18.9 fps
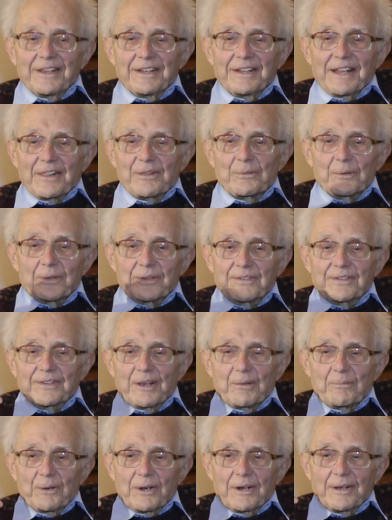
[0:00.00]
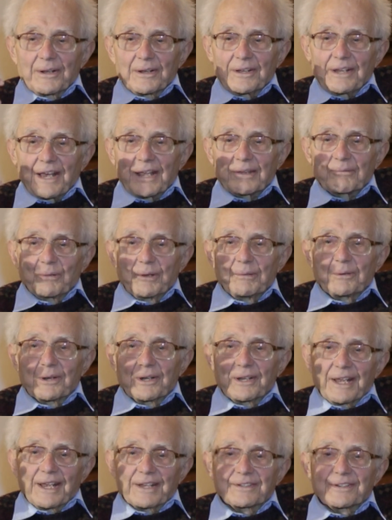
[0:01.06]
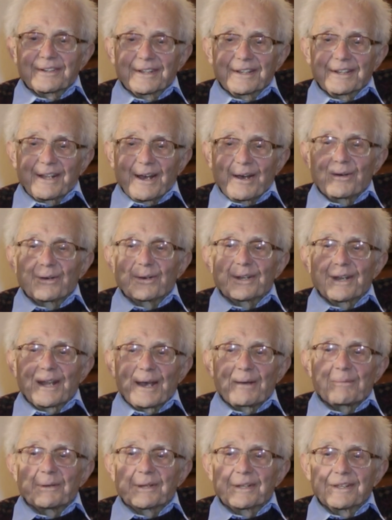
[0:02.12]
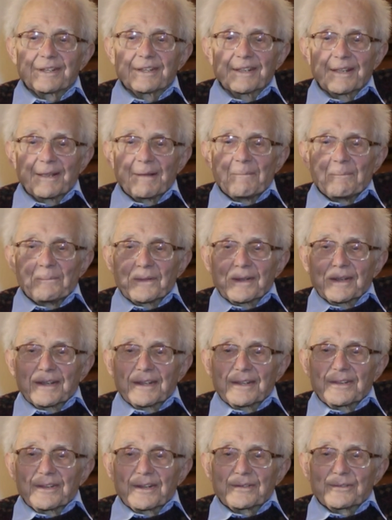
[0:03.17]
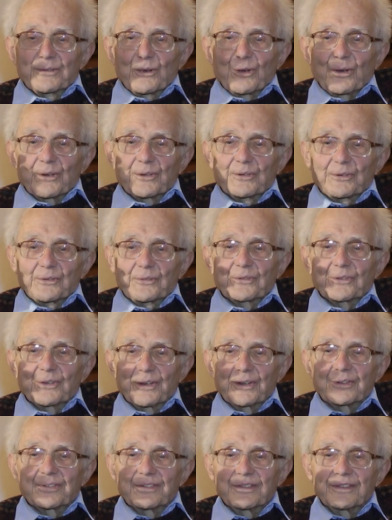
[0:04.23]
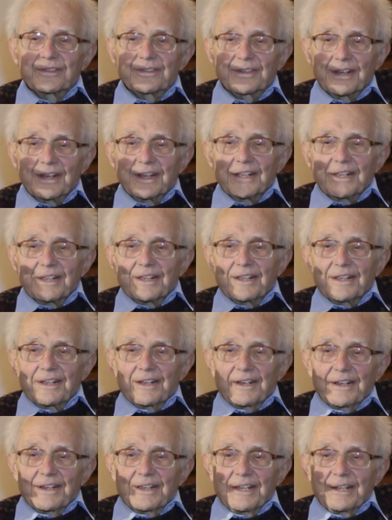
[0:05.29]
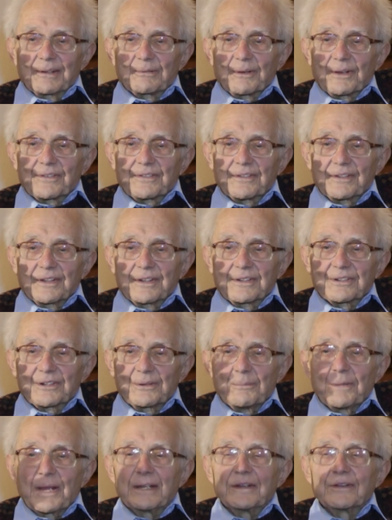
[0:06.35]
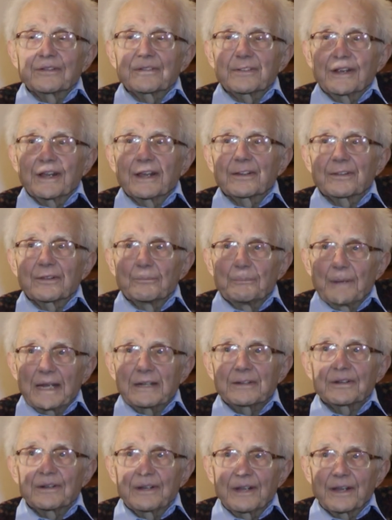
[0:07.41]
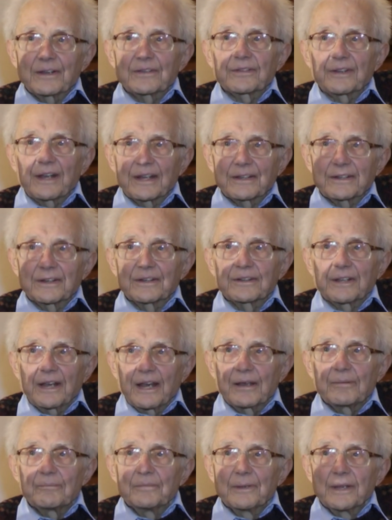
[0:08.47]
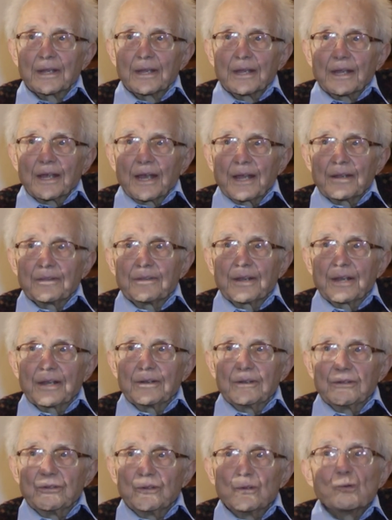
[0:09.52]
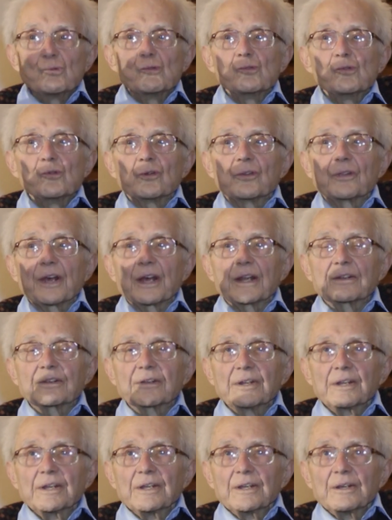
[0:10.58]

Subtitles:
in other words, they were like we were later in our lab at the College of Surgeons. It was a tremendously mentally exciting time, and they knew that